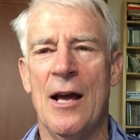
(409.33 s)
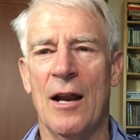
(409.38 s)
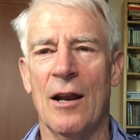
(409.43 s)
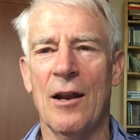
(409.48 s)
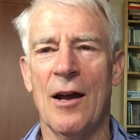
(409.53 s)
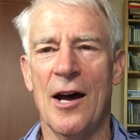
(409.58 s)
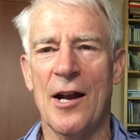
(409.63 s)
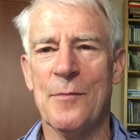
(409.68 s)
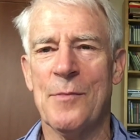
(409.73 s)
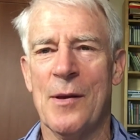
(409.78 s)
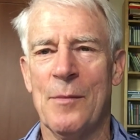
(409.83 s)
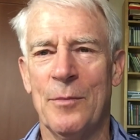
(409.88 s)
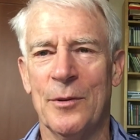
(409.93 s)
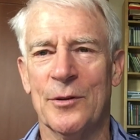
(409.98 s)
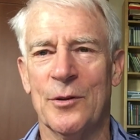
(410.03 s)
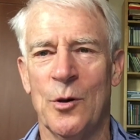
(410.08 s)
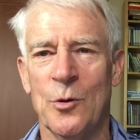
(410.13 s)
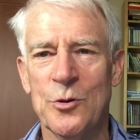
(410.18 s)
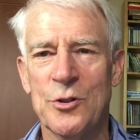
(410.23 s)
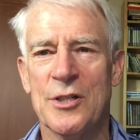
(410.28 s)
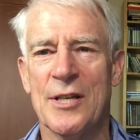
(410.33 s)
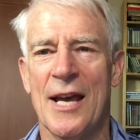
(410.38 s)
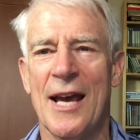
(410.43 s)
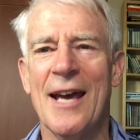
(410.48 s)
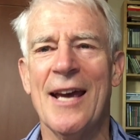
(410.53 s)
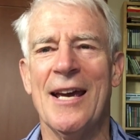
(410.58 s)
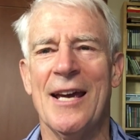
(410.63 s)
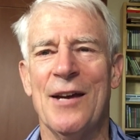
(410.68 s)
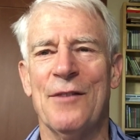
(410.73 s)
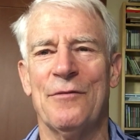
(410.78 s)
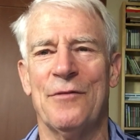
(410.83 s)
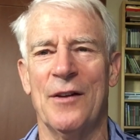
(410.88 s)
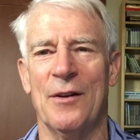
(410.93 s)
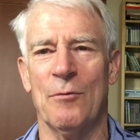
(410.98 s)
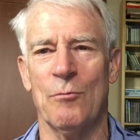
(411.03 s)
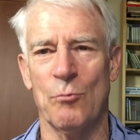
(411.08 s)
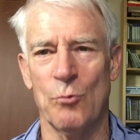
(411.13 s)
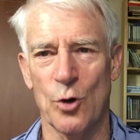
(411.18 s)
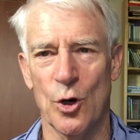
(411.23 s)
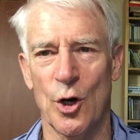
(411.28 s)
A lot of people don't say if
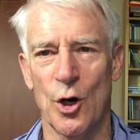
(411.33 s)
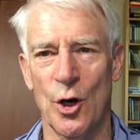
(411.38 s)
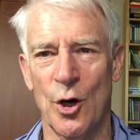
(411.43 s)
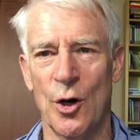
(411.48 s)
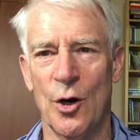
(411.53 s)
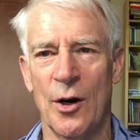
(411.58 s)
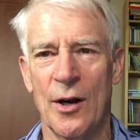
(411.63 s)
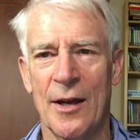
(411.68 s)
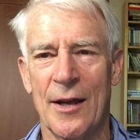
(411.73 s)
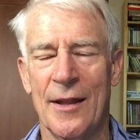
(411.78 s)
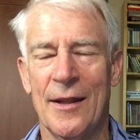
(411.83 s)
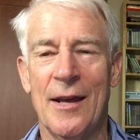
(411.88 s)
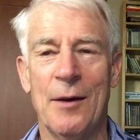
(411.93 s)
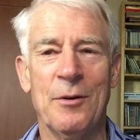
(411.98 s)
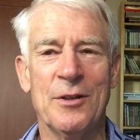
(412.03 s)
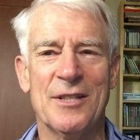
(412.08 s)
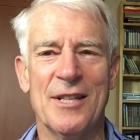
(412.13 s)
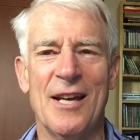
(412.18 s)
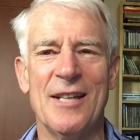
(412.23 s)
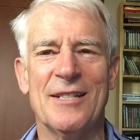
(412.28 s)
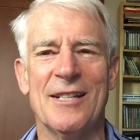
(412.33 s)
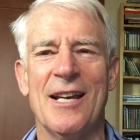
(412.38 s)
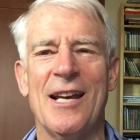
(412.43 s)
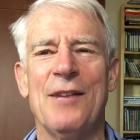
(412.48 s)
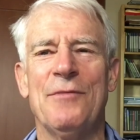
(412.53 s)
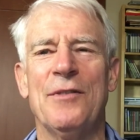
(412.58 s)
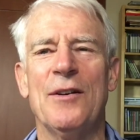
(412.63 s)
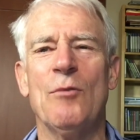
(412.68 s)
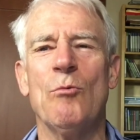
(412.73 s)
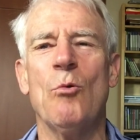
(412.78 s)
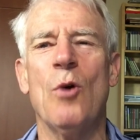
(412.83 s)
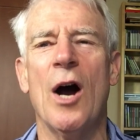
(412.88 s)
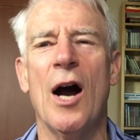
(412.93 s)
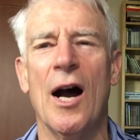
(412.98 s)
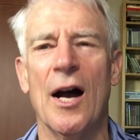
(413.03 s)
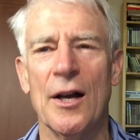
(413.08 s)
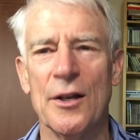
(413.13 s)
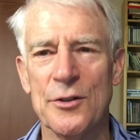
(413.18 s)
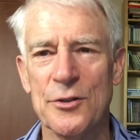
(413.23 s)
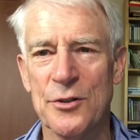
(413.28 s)
it were, they, they say if it
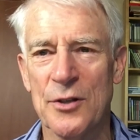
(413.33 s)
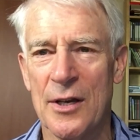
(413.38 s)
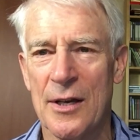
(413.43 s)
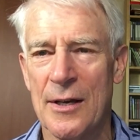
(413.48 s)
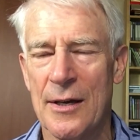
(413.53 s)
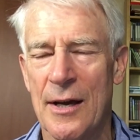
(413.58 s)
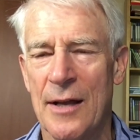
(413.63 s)
was.